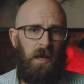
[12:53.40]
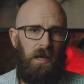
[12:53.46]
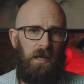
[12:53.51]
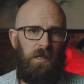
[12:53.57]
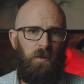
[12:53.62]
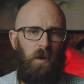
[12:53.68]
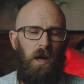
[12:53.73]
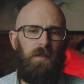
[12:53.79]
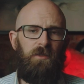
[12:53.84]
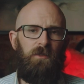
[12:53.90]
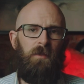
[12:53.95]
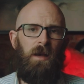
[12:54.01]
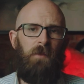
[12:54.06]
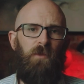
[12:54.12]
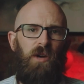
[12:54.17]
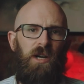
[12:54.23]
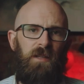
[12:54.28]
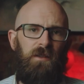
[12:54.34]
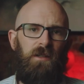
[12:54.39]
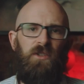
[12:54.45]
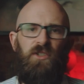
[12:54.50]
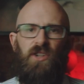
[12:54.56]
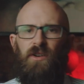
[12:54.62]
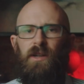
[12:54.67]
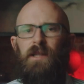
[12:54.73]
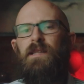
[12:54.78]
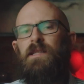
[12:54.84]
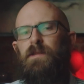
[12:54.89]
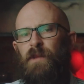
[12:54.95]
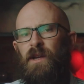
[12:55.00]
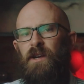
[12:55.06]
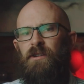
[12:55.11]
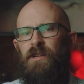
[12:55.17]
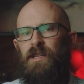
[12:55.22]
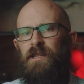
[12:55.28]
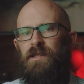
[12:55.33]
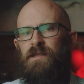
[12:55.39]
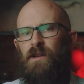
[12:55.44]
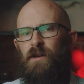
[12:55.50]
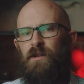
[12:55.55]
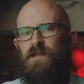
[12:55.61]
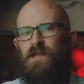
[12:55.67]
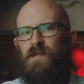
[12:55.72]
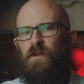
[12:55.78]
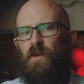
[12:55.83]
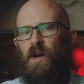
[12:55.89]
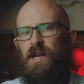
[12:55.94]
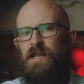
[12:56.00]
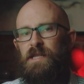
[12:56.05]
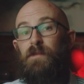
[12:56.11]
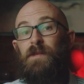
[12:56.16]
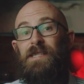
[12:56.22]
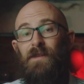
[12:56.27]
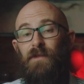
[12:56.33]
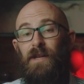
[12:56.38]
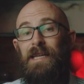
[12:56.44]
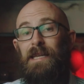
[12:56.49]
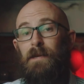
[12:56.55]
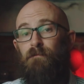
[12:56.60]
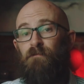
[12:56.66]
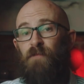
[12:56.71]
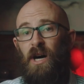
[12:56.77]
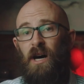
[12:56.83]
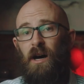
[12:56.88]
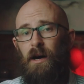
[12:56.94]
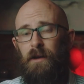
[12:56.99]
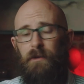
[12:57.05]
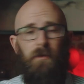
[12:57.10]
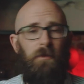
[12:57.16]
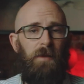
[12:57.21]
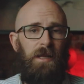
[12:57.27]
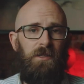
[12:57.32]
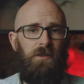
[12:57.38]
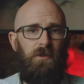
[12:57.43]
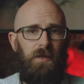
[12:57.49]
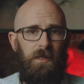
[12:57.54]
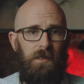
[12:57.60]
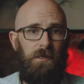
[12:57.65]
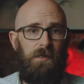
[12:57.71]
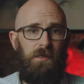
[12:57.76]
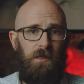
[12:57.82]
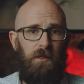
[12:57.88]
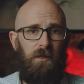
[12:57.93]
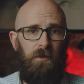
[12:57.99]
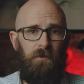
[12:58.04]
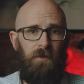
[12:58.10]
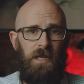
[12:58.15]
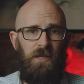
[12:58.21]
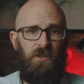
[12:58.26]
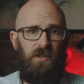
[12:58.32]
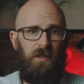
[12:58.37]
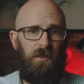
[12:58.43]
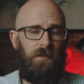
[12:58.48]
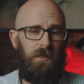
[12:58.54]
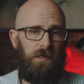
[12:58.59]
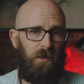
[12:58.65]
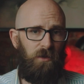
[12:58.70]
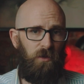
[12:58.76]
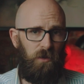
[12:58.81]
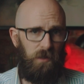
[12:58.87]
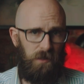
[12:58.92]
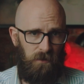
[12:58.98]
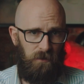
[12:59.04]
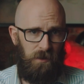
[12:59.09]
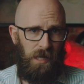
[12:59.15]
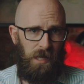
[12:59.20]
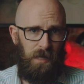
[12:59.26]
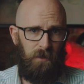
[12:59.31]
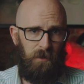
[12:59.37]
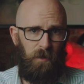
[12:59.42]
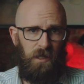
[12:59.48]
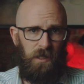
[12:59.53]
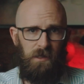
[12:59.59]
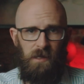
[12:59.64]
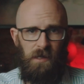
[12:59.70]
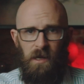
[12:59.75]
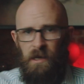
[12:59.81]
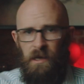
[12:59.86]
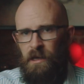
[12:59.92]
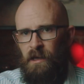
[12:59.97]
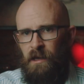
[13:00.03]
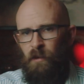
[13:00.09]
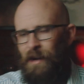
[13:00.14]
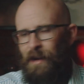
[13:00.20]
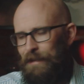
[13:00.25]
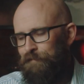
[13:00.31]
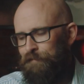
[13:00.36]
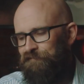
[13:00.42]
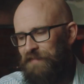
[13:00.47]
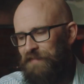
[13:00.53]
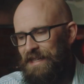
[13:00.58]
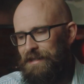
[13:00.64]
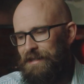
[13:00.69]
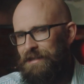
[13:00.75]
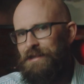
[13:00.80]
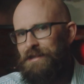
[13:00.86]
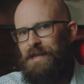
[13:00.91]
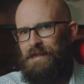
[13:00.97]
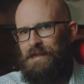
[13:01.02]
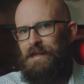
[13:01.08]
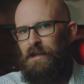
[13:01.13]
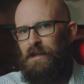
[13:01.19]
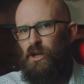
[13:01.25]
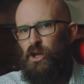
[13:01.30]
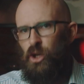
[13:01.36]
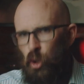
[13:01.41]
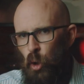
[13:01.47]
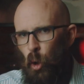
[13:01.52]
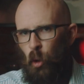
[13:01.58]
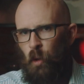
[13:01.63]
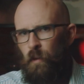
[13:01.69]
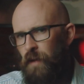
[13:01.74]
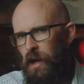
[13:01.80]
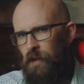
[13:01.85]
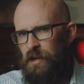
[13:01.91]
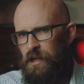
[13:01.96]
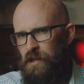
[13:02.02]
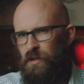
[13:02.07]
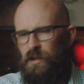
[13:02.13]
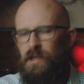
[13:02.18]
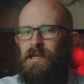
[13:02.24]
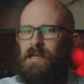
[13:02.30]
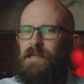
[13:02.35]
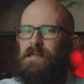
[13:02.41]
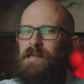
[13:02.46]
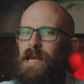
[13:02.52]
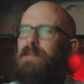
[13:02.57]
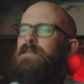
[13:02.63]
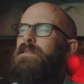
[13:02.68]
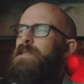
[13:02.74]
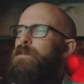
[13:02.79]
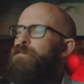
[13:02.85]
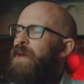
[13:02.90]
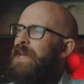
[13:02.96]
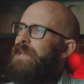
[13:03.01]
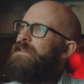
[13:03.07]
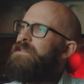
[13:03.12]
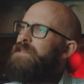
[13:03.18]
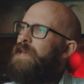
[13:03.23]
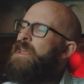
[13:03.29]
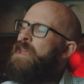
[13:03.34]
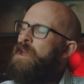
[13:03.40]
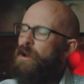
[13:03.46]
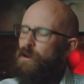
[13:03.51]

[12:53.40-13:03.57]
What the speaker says: It's worth remembering that during this period, doctors were specifically barred from entering starvation as a cause of death because, well, it doesn't look very good, and it tends to paint a